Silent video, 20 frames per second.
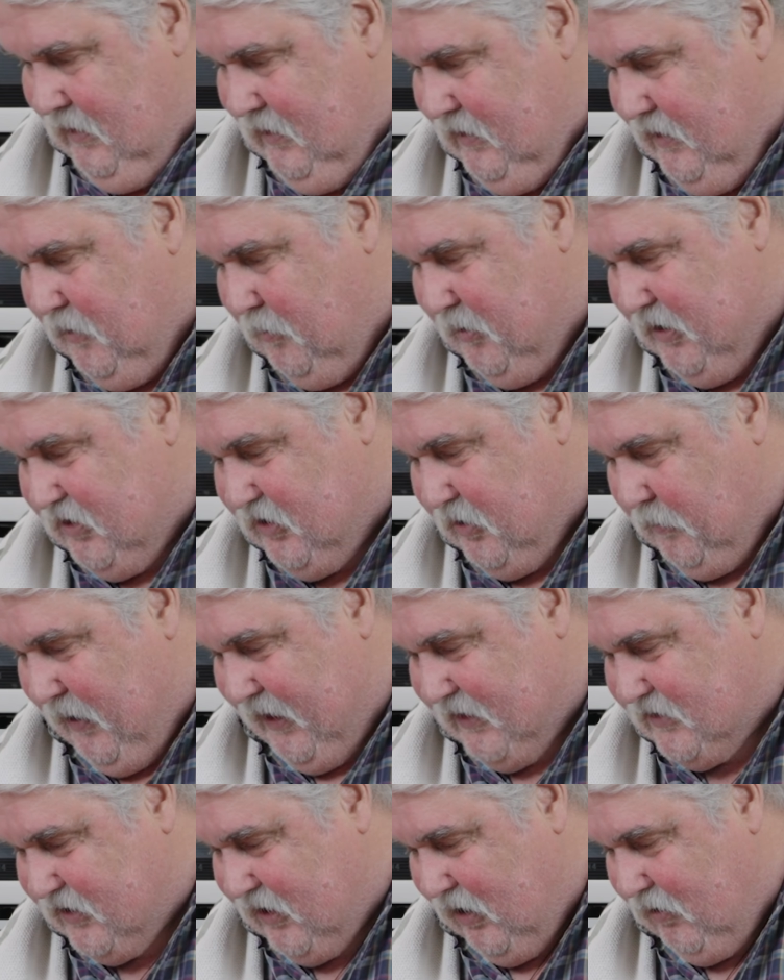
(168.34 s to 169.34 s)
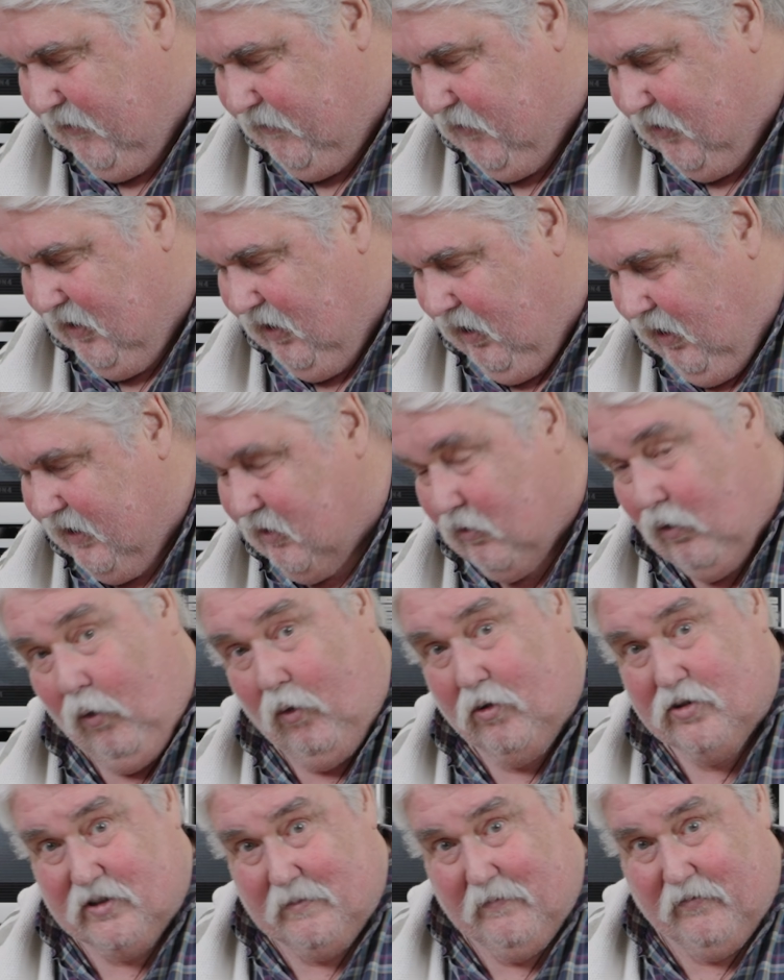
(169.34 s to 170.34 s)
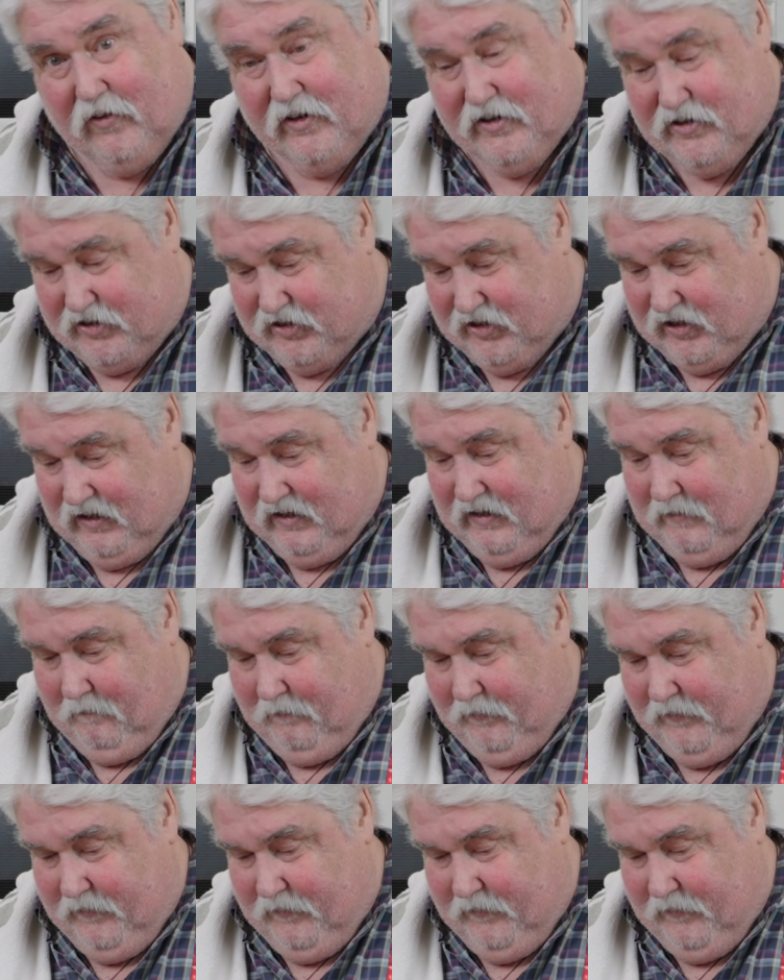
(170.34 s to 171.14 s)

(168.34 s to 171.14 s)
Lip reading: a little bit of Tabasco if you like, or some fresh chilli.